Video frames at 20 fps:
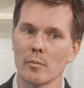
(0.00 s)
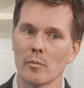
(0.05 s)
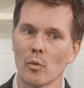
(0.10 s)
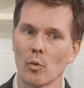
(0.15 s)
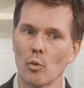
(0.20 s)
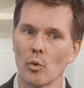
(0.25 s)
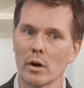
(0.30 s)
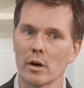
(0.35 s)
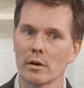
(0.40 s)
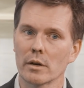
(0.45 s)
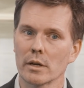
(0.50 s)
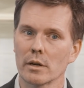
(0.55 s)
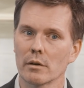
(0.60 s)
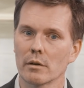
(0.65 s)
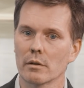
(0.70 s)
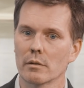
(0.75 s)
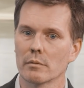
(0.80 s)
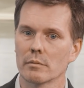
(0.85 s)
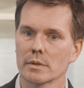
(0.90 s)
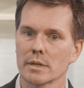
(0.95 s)
What are
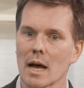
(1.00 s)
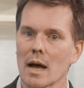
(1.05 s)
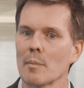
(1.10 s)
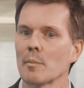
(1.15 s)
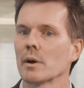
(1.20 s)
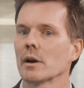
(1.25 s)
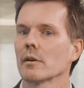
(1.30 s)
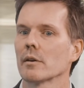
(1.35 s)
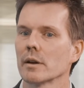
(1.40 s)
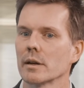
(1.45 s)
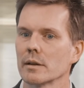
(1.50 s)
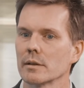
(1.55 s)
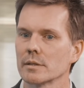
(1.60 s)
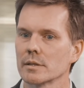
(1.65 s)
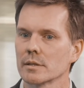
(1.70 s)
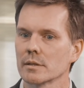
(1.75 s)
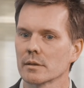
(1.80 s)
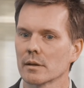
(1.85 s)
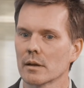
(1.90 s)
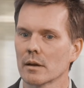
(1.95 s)
your top
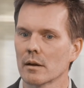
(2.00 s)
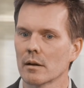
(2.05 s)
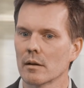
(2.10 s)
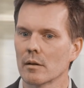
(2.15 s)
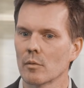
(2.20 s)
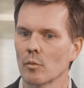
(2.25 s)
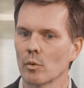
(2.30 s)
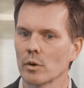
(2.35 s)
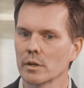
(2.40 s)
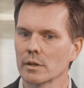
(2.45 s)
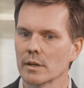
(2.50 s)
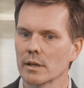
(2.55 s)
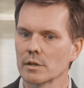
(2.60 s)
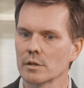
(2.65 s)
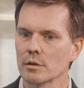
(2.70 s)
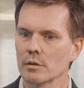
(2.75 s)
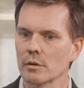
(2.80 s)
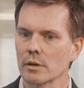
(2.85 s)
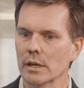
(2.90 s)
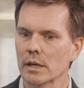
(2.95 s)
areas that
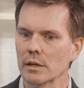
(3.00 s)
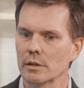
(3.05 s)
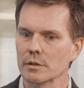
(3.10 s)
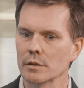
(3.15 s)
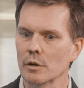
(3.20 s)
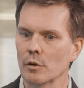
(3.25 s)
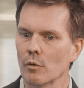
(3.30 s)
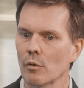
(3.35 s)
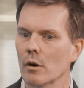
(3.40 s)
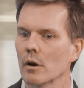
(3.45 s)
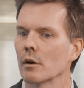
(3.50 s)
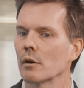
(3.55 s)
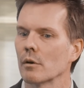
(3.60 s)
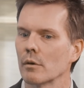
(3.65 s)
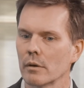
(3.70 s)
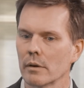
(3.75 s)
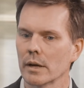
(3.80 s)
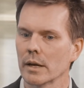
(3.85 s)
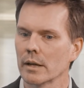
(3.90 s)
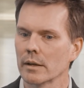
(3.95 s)
you're looking to
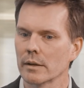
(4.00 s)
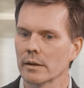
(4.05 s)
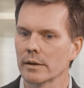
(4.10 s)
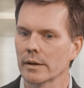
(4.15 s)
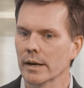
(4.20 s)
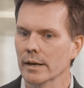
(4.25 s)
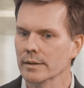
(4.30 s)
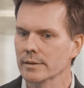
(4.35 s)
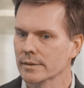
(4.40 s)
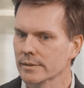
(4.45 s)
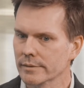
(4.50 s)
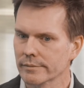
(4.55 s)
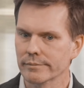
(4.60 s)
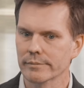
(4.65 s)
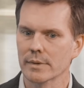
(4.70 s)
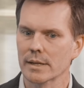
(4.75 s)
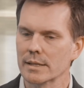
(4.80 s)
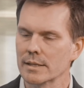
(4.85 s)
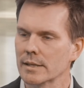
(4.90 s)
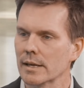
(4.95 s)
grow in the next,
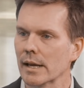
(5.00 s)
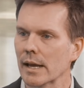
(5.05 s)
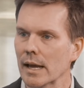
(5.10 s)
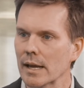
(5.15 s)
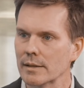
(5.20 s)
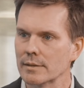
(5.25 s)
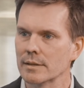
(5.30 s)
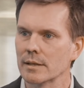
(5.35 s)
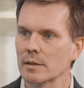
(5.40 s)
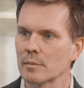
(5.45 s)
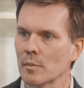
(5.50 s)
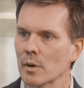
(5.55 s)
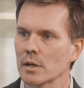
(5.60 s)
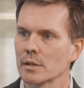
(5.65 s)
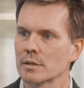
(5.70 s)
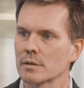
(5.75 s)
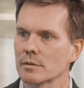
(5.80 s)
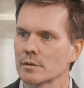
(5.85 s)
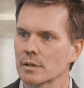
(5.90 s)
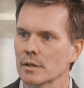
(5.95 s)
let's say, 18
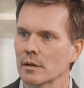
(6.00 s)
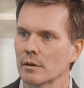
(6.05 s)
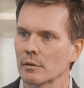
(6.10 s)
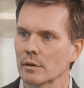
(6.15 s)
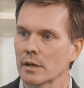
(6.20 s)
months or so?